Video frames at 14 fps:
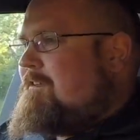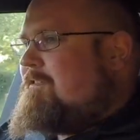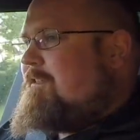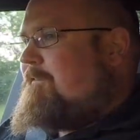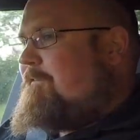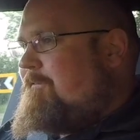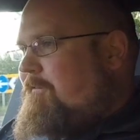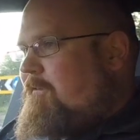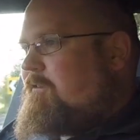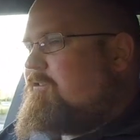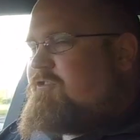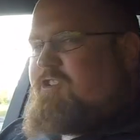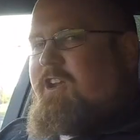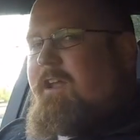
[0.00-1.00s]
the full
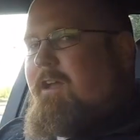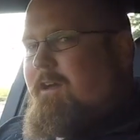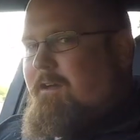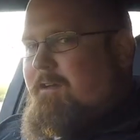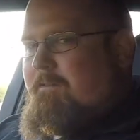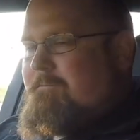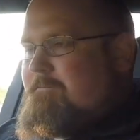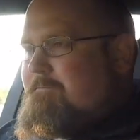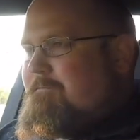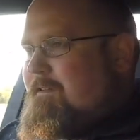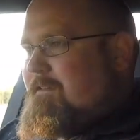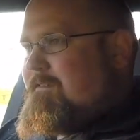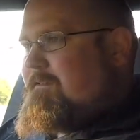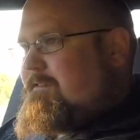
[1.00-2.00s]
GR
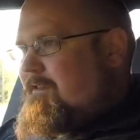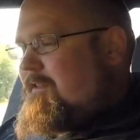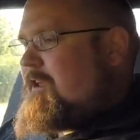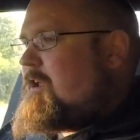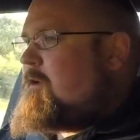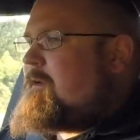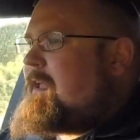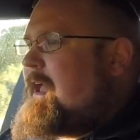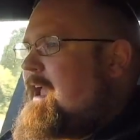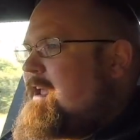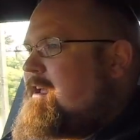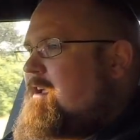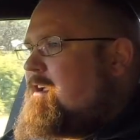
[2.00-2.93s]
to the UK